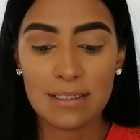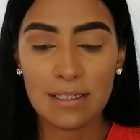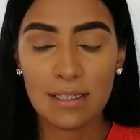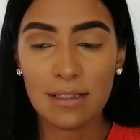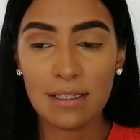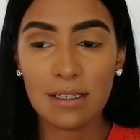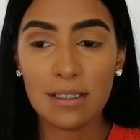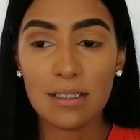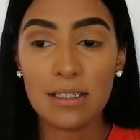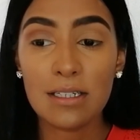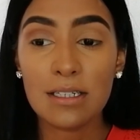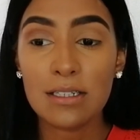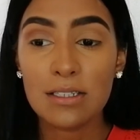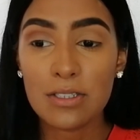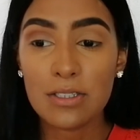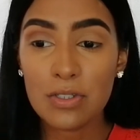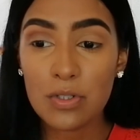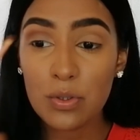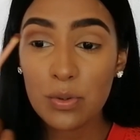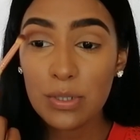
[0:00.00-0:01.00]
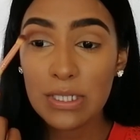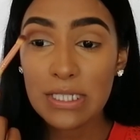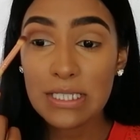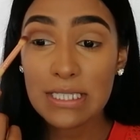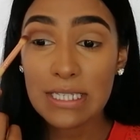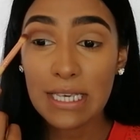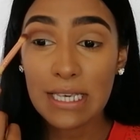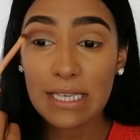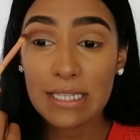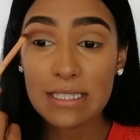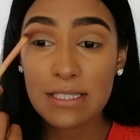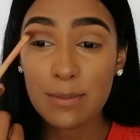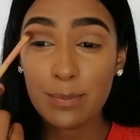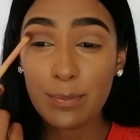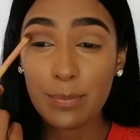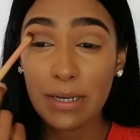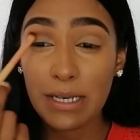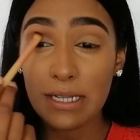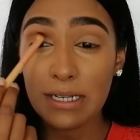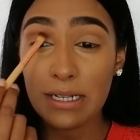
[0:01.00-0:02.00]
There's nothing too
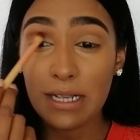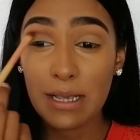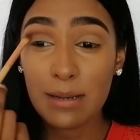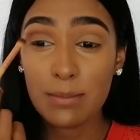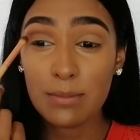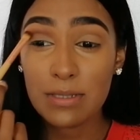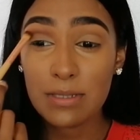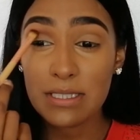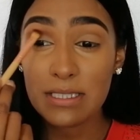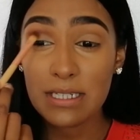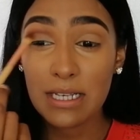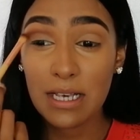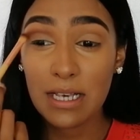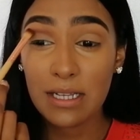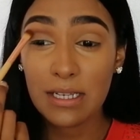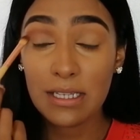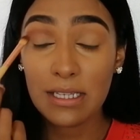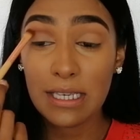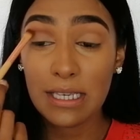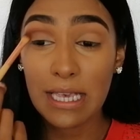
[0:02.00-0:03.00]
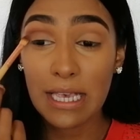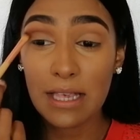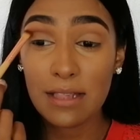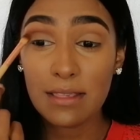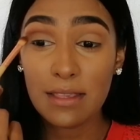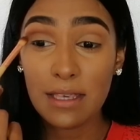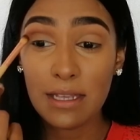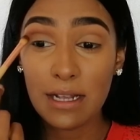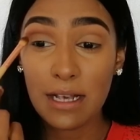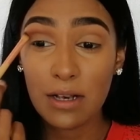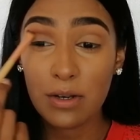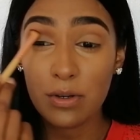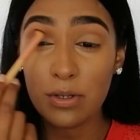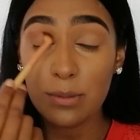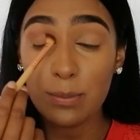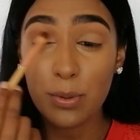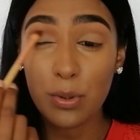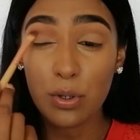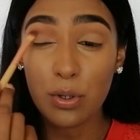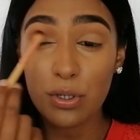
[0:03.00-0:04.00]
intense, but I'm starting at that
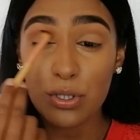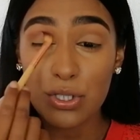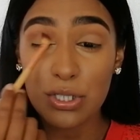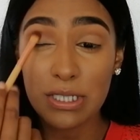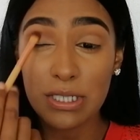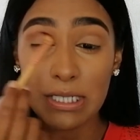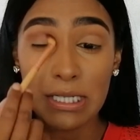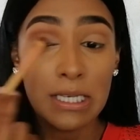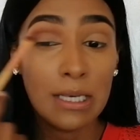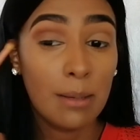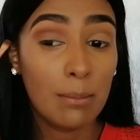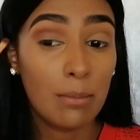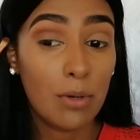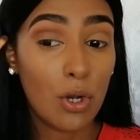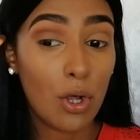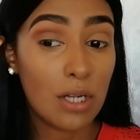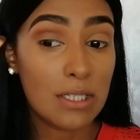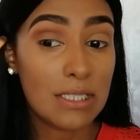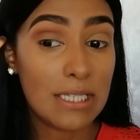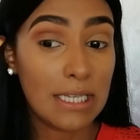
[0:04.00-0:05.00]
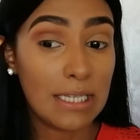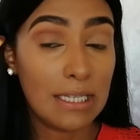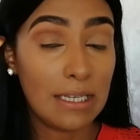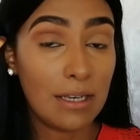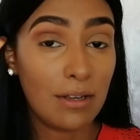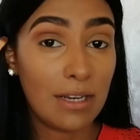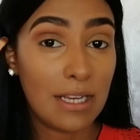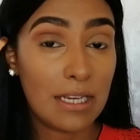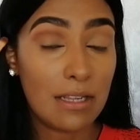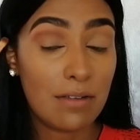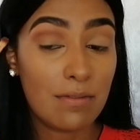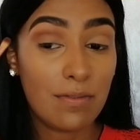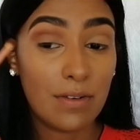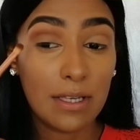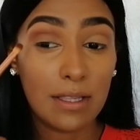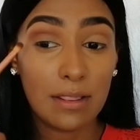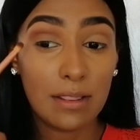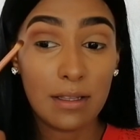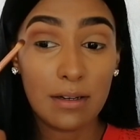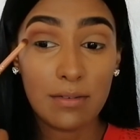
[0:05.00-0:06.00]
outer portion, not taking out any
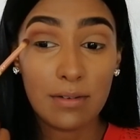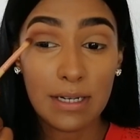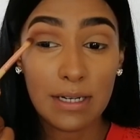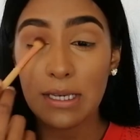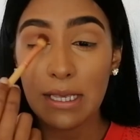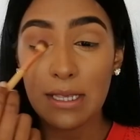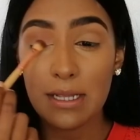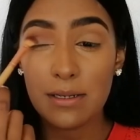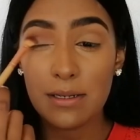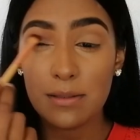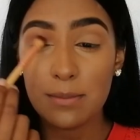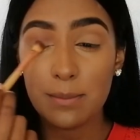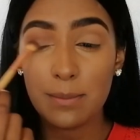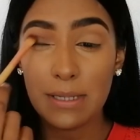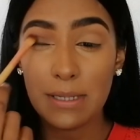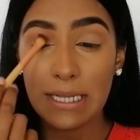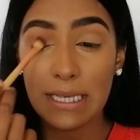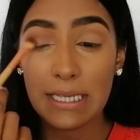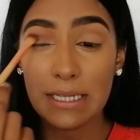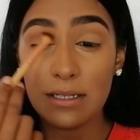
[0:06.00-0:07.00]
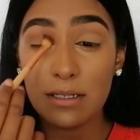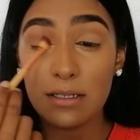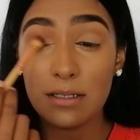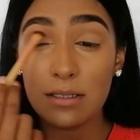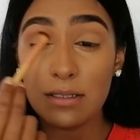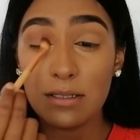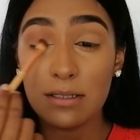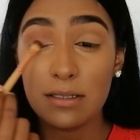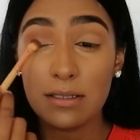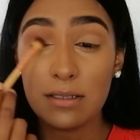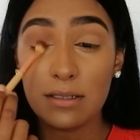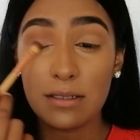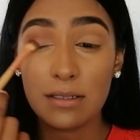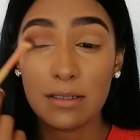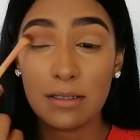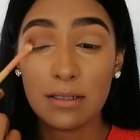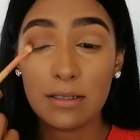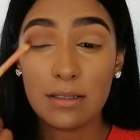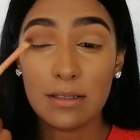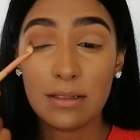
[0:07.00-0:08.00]
further. You can blend
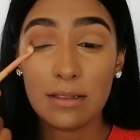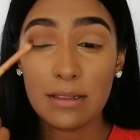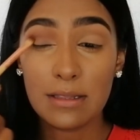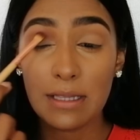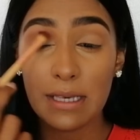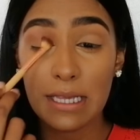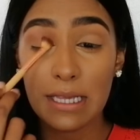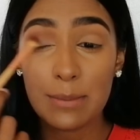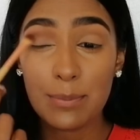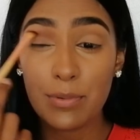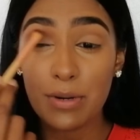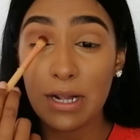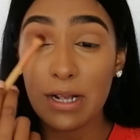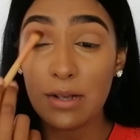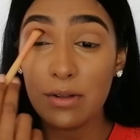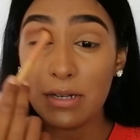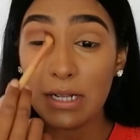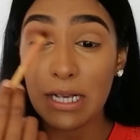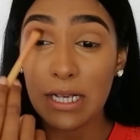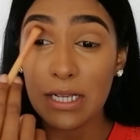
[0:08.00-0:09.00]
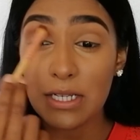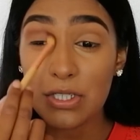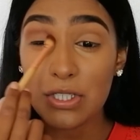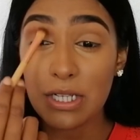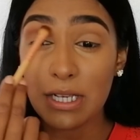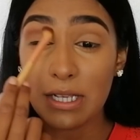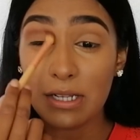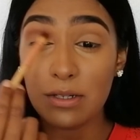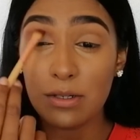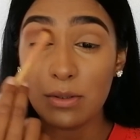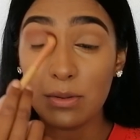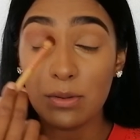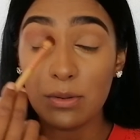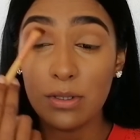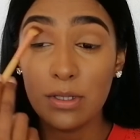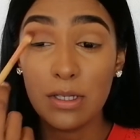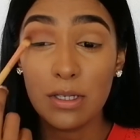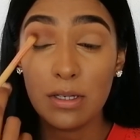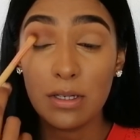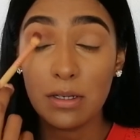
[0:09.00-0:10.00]
that brown
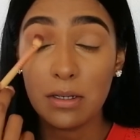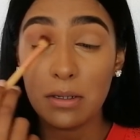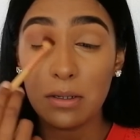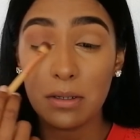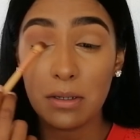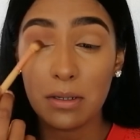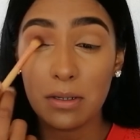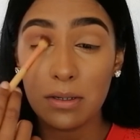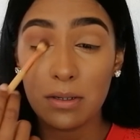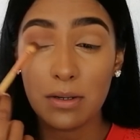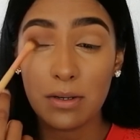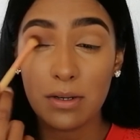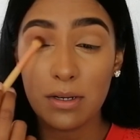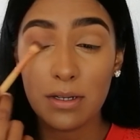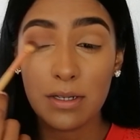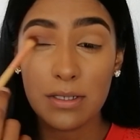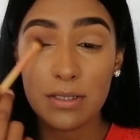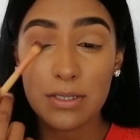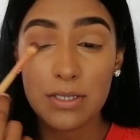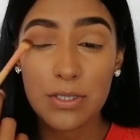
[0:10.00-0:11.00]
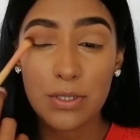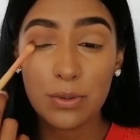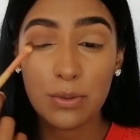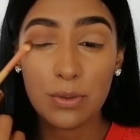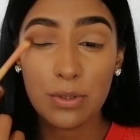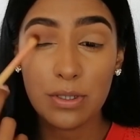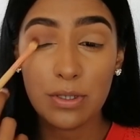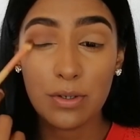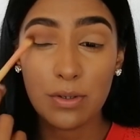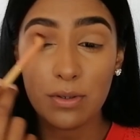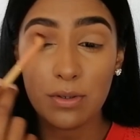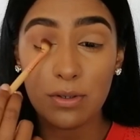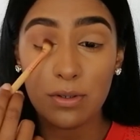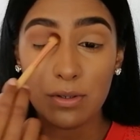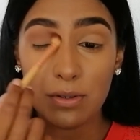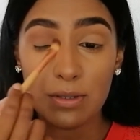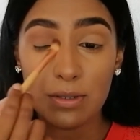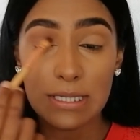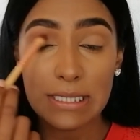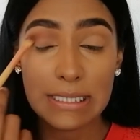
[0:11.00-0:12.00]
eyeshadow onto
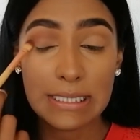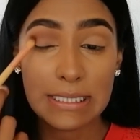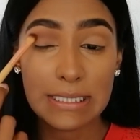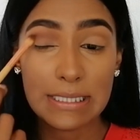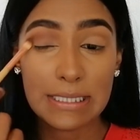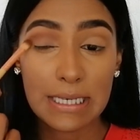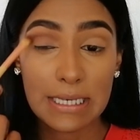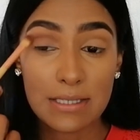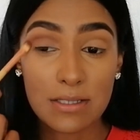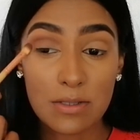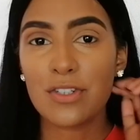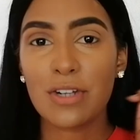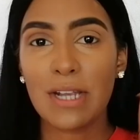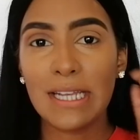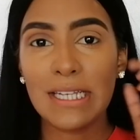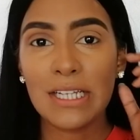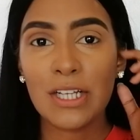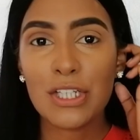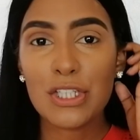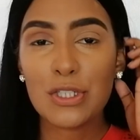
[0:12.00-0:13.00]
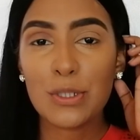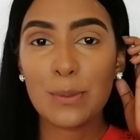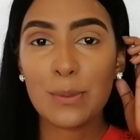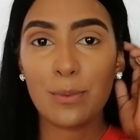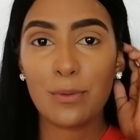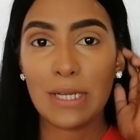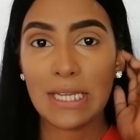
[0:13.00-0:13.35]
your lid. So try not